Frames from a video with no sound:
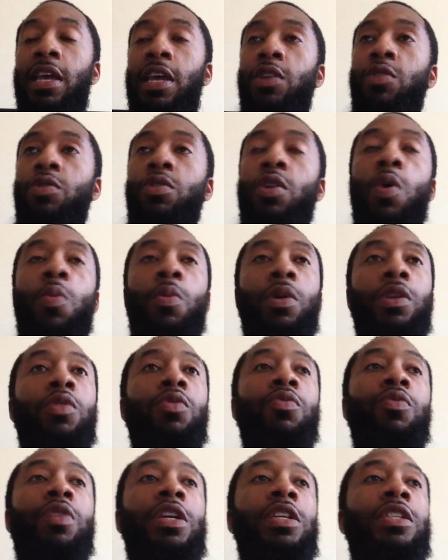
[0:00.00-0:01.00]
You know, when
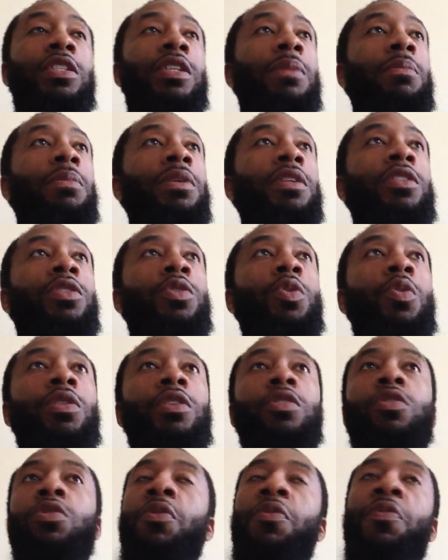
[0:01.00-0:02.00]
you read some of the story,
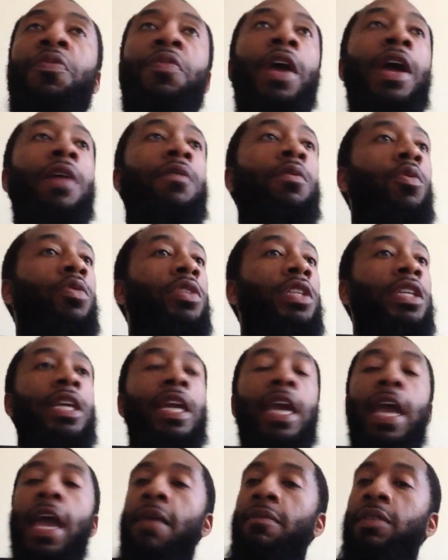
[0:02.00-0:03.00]
you know, Pharaohs, he
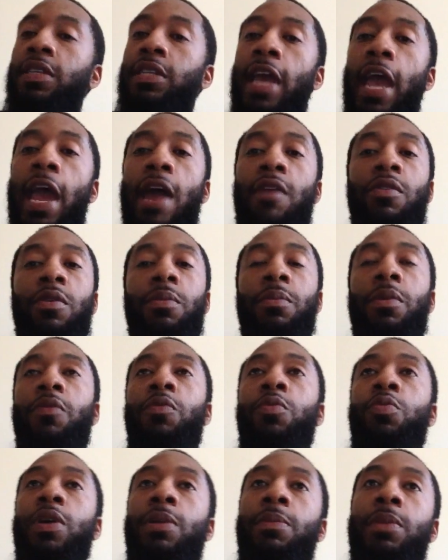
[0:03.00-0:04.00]
have his harem of
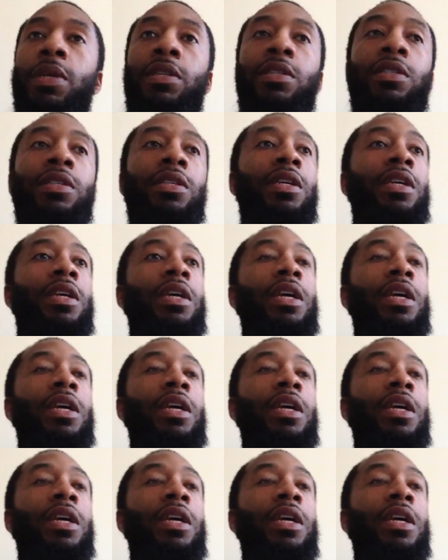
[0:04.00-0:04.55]
women.